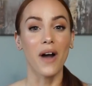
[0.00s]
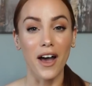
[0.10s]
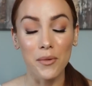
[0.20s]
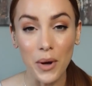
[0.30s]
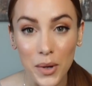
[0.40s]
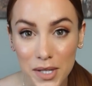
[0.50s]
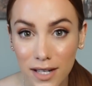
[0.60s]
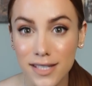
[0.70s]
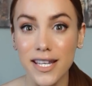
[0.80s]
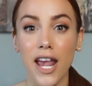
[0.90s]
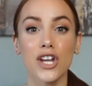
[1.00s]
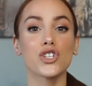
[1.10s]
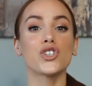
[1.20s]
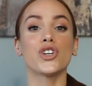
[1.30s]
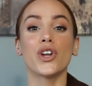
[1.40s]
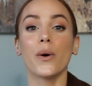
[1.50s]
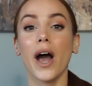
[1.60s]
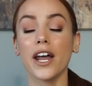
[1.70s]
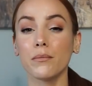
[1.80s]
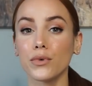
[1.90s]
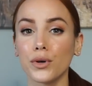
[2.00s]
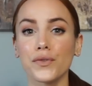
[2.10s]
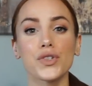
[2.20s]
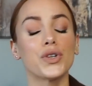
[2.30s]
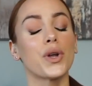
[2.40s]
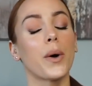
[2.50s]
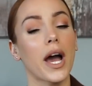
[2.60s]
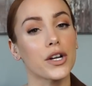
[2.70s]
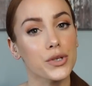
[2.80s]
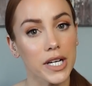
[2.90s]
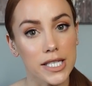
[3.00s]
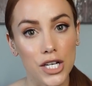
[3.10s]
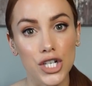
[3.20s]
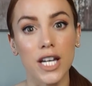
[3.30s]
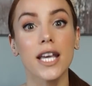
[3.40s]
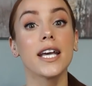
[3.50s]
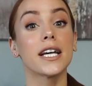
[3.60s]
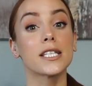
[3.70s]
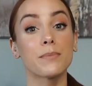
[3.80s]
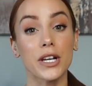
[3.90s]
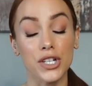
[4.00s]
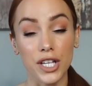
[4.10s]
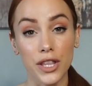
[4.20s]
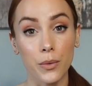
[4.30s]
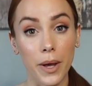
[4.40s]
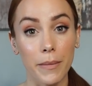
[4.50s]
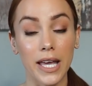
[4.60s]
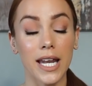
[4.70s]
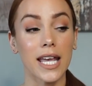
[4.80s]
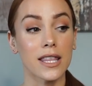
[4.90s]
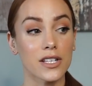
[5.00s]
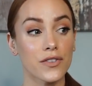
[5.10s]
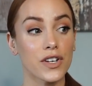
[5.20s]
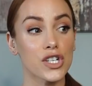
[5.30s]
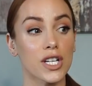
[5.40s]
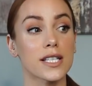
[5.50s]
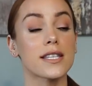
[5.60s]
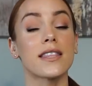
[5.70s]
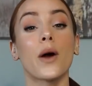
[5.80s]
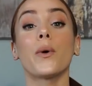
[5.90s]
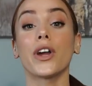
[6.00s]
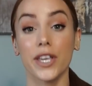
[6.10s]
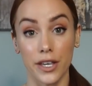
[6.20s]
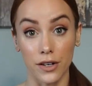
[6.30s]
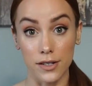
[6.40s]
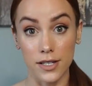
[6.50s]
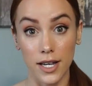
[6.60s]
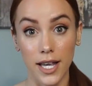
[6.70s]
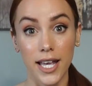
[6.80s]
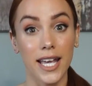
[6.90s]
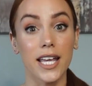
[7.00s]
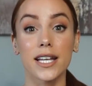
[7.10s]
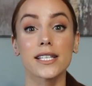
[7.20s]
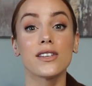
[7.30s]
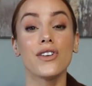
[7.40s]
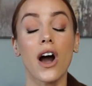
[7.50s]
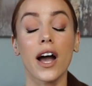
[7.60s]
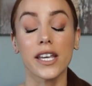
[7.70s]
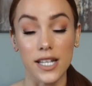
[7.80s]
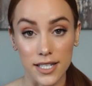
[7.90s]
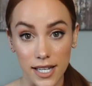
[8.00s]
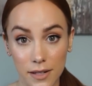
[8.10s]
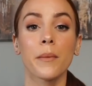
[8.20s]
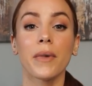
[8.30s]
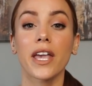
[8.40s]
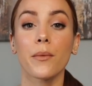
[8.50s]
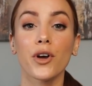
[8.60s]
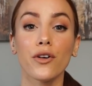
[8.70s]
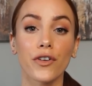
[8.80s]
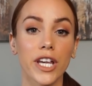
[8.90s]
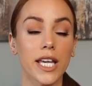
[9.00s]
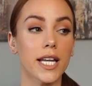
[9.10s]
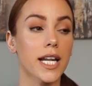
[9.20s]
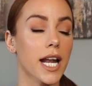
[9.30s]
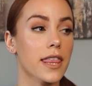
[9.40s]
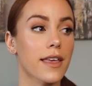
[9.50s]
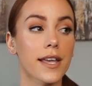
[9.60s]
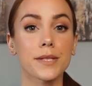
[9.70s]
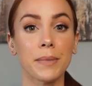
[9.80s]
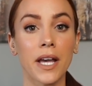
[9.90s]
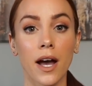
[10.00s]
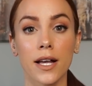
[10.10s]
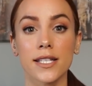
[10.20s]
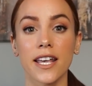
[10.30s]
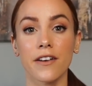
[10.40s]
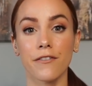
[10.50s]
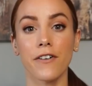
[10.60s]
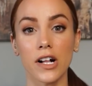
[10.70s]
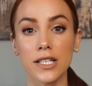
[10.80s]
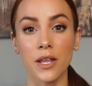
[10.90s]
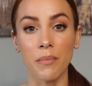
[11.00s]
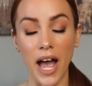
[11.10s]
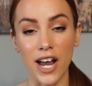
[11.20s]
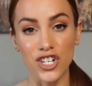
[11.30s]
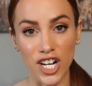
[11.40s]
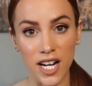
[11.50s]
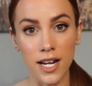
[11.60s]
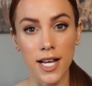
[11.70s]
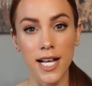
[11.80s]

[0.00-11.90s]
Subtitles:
how to pose on stage, to know how to move, to know how to transition, especially the women in the divisions that wear heels. It is not easy. My camera overheated, and I think it's because it felt the passion